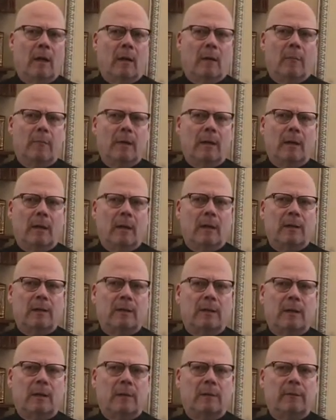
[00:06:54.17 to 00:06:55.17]
because
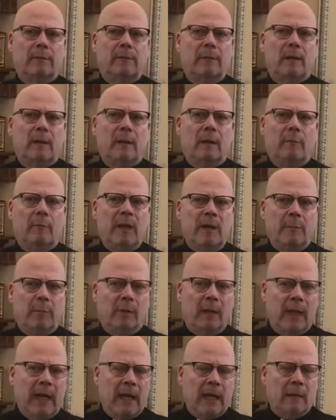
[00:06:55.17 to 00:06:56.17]
of people
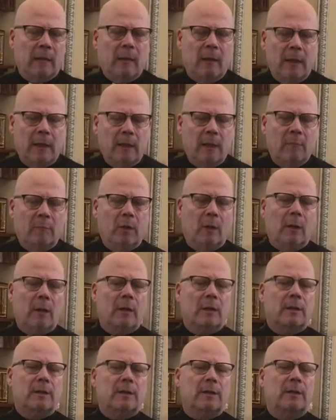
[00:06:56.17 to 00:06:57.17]
handling the
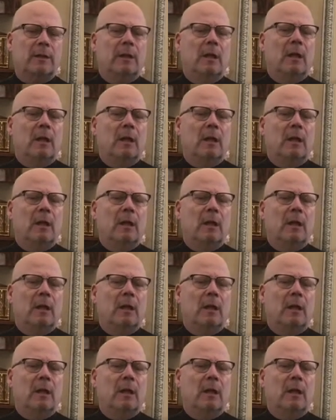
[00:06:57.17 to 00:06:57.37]
books,